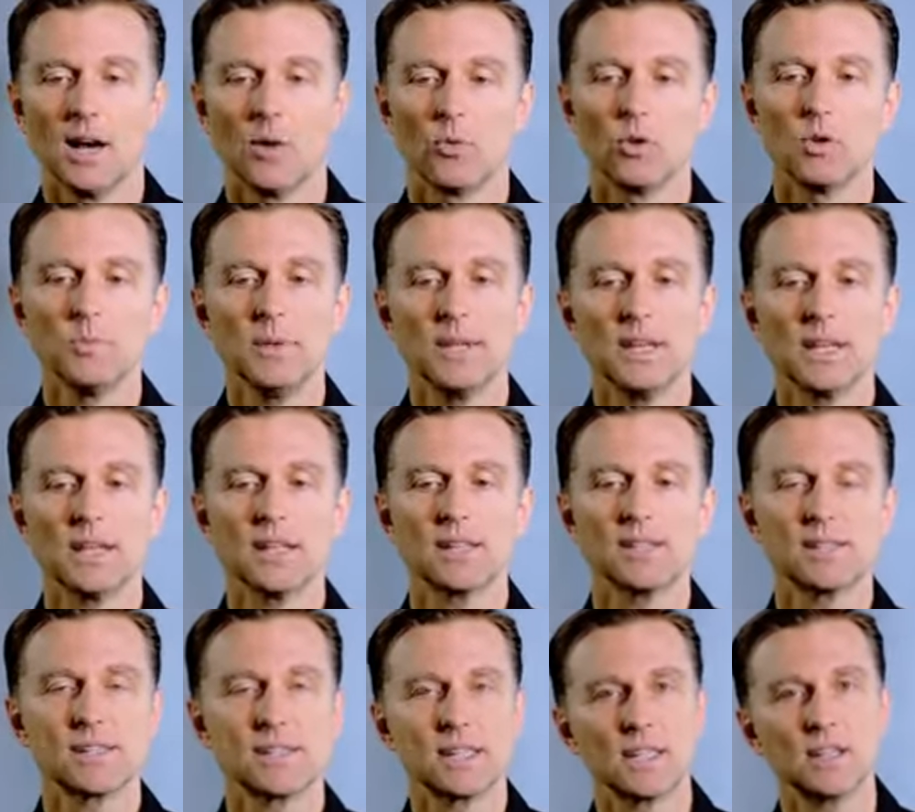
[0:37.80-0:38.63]
would be
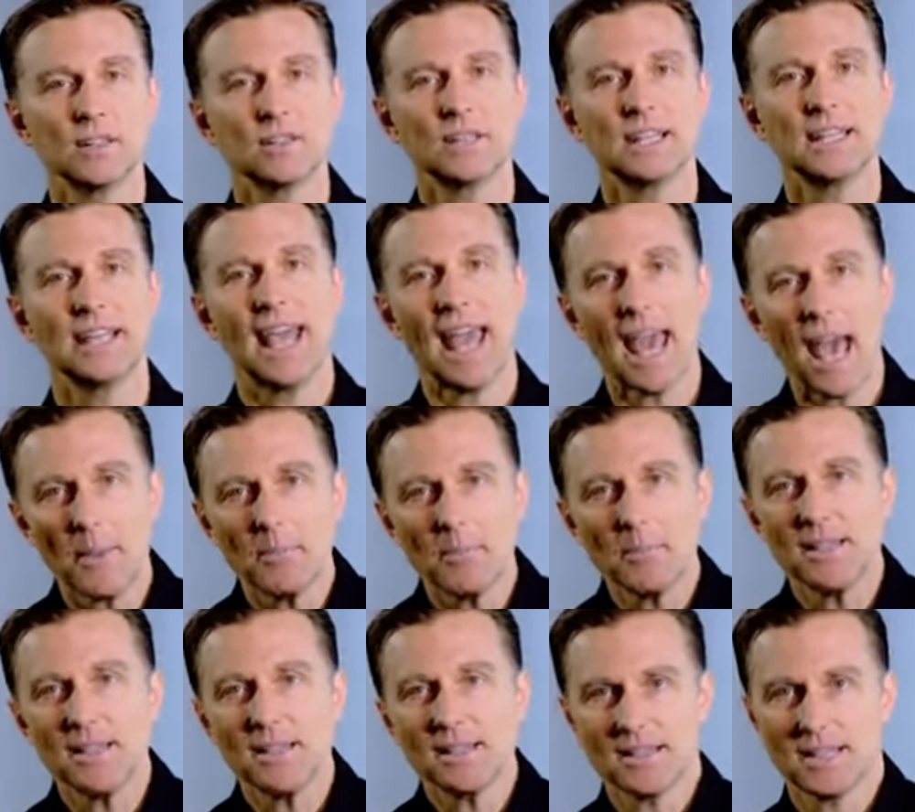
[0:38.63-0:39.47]
considered the
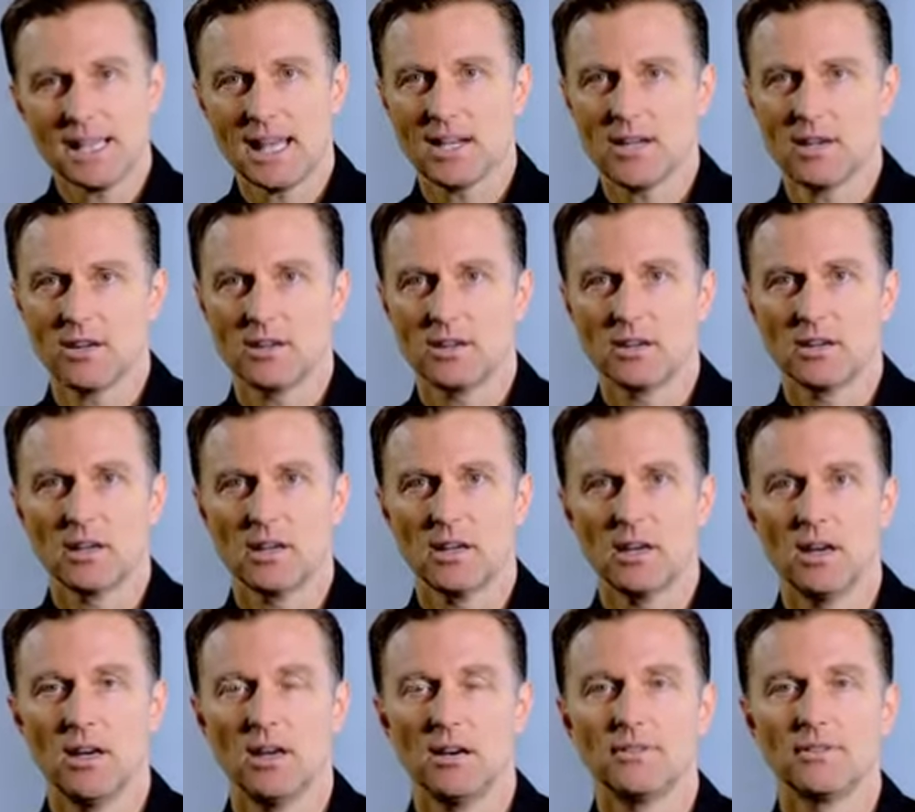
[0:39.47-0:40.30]
epicenter
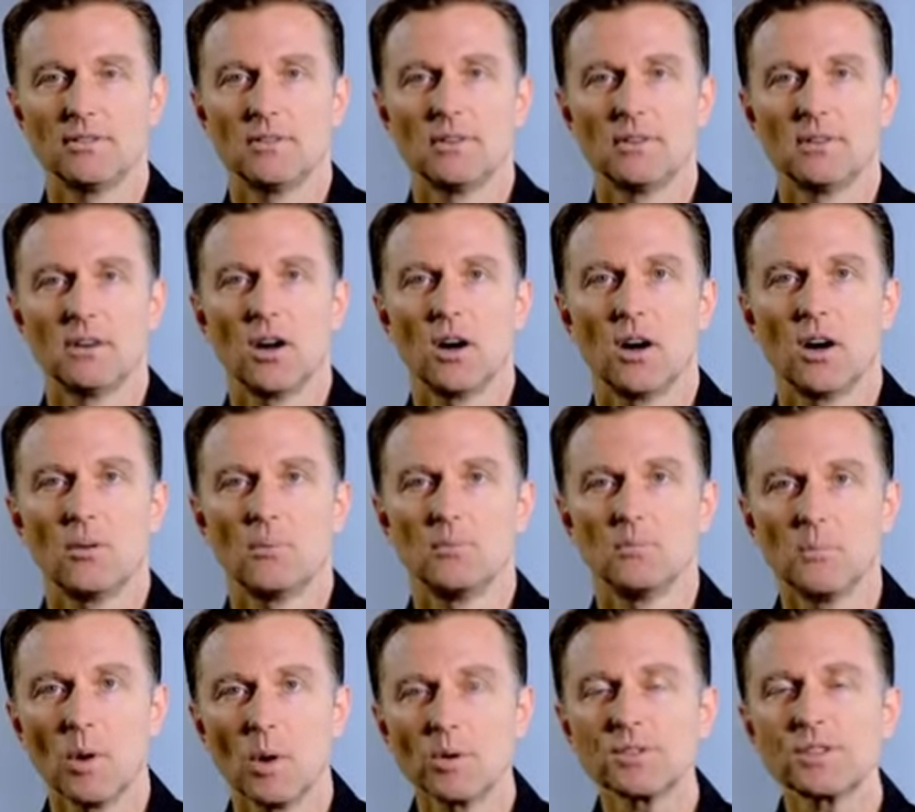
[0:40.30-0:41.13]
of
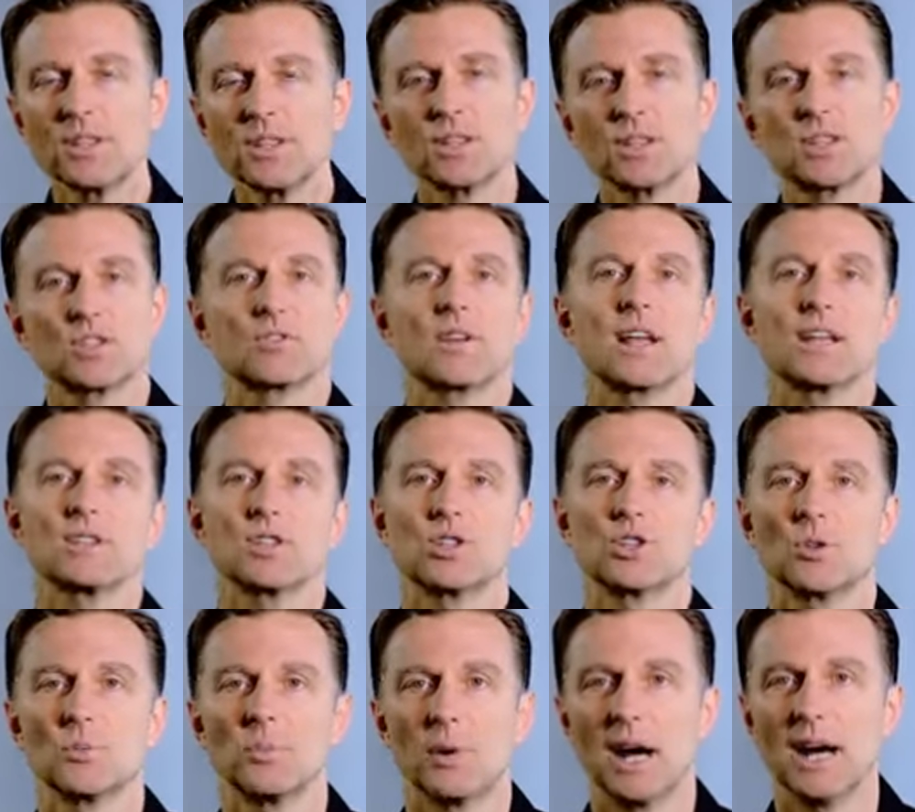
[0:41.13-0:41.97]
most of the stress
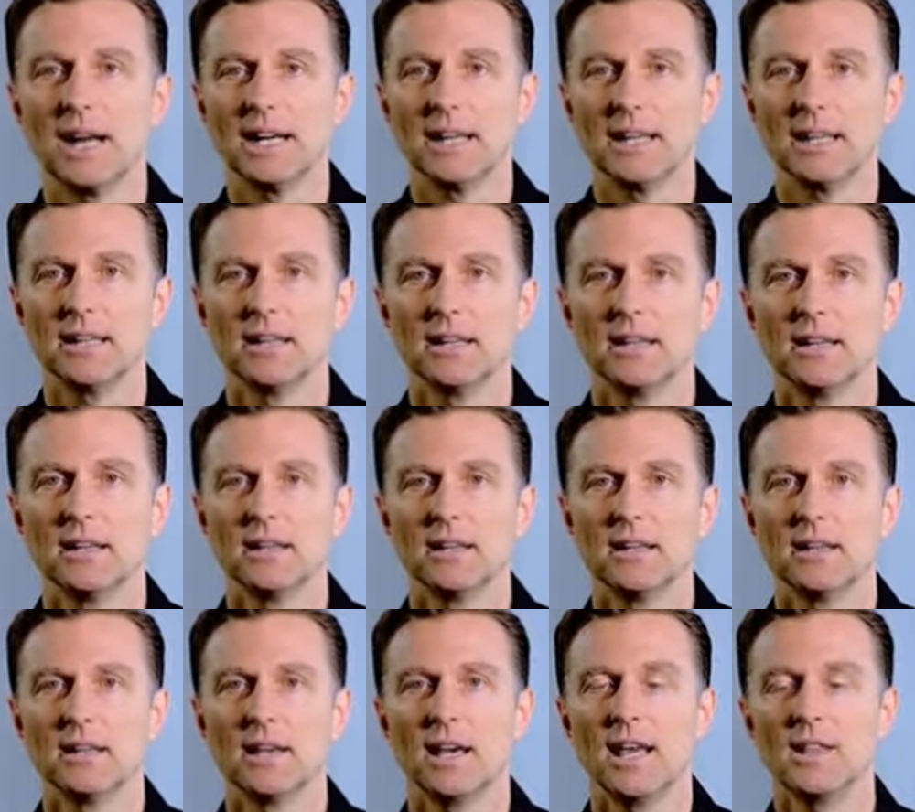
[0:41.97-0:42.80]
in your body.
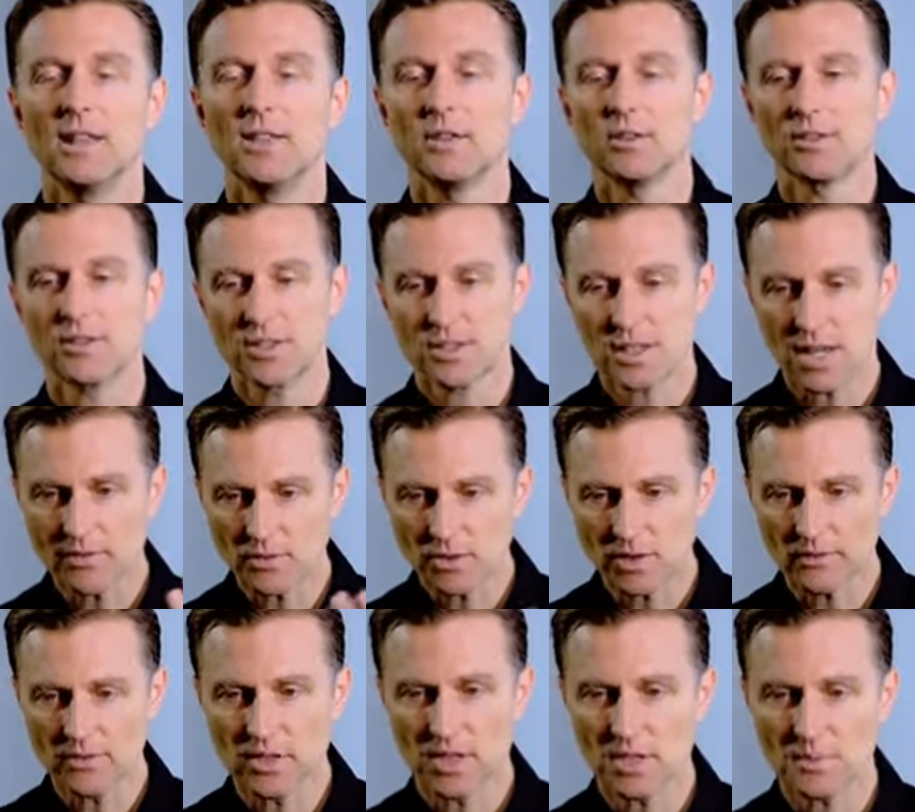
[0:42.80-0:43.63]
And there's
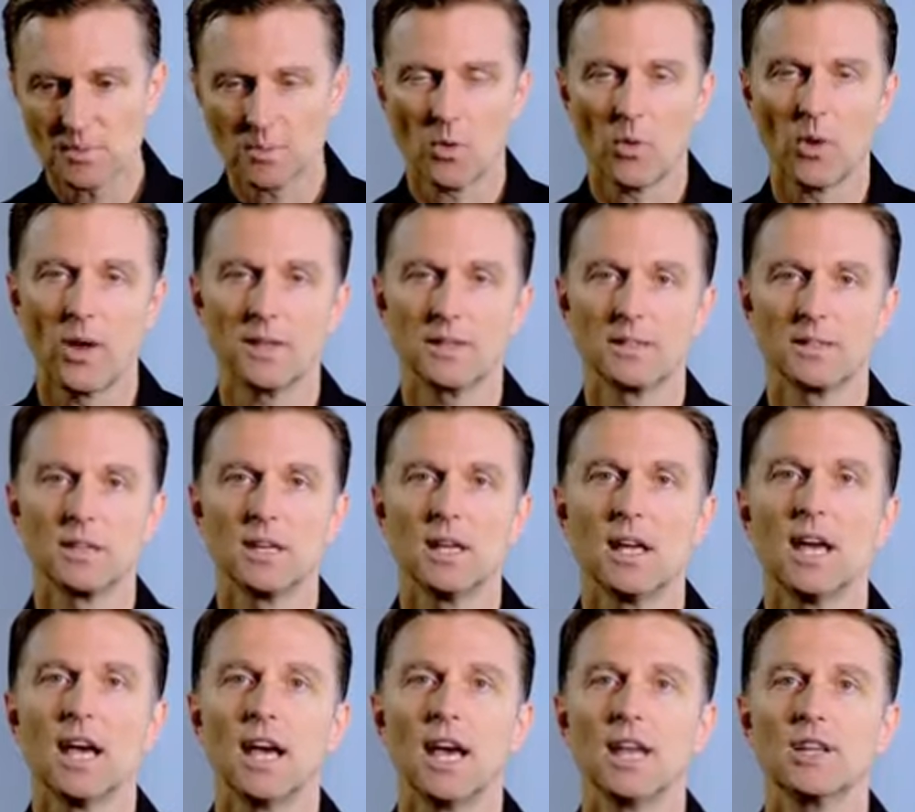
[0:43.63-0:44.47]
several of these points,
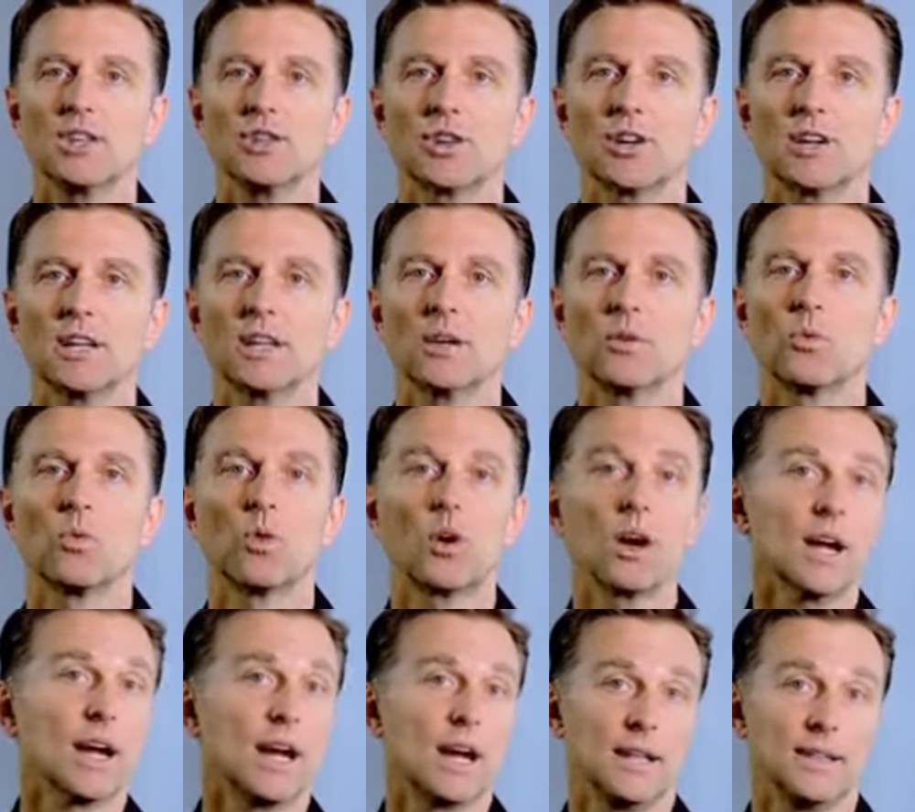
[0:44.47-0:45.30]
and you're going to
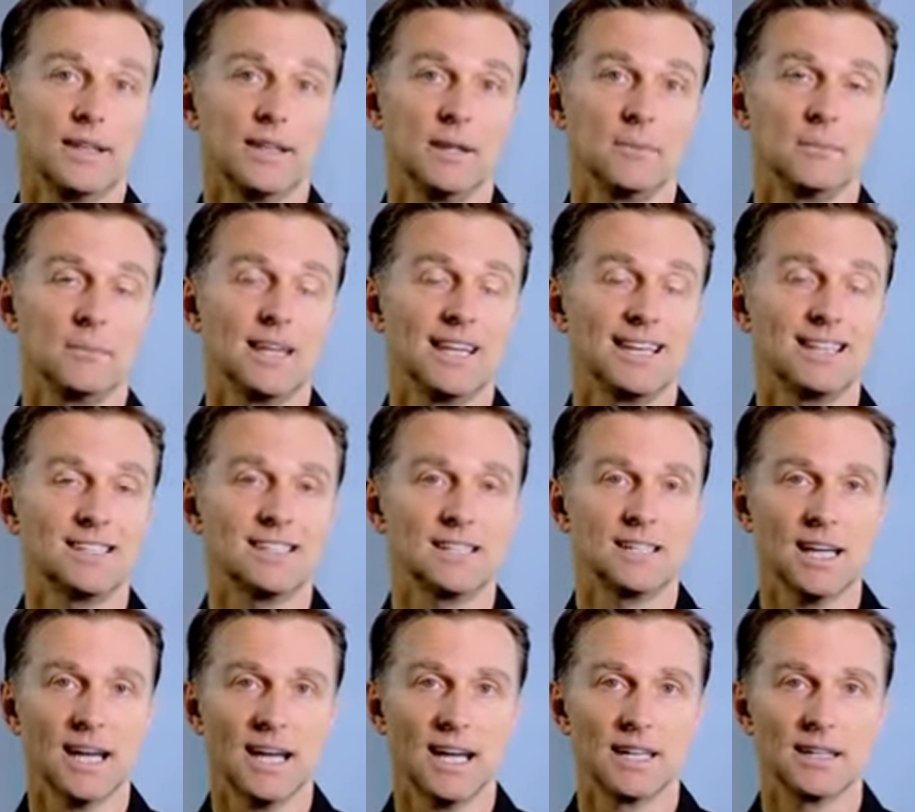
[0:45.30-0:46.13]
work on them
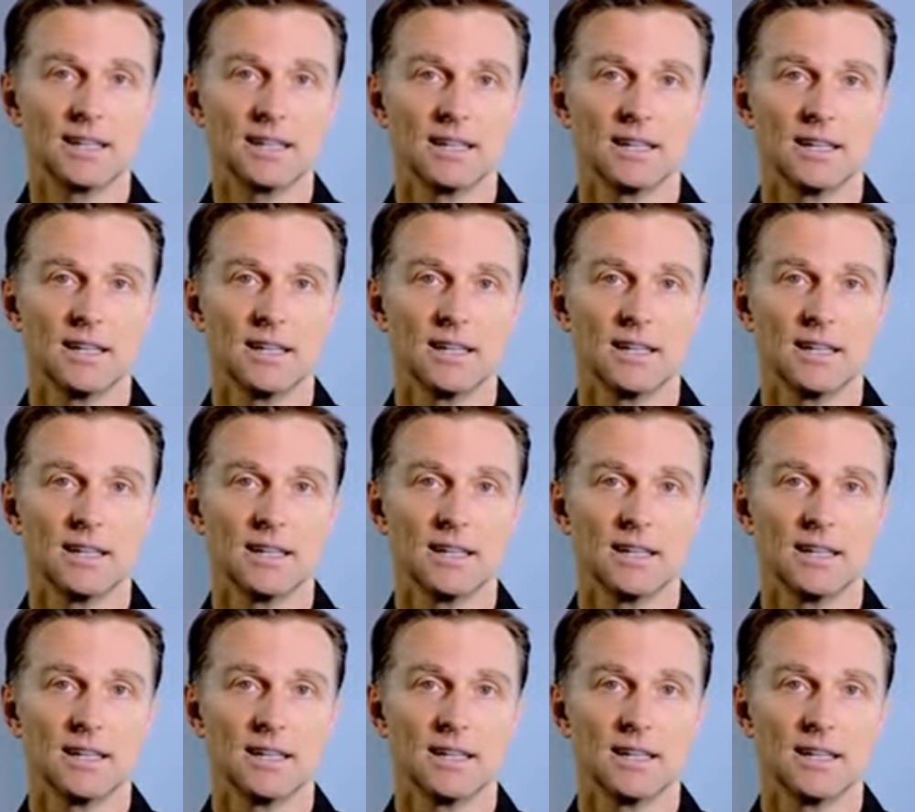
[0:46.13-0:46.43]
each night.